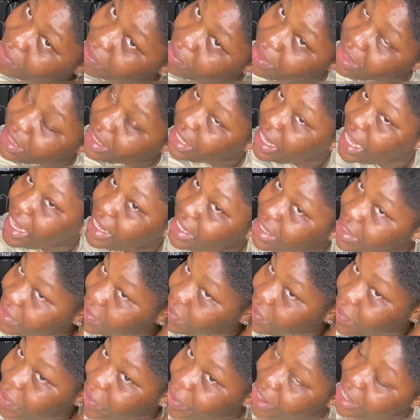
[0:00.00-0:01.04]
nice
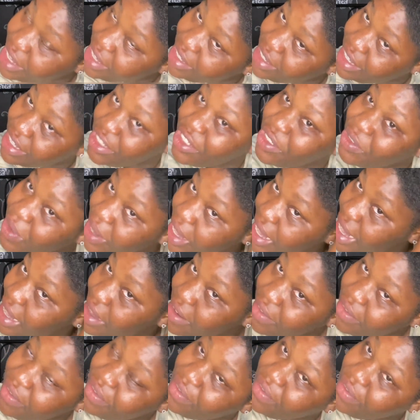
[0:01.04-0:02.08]
friend that you have,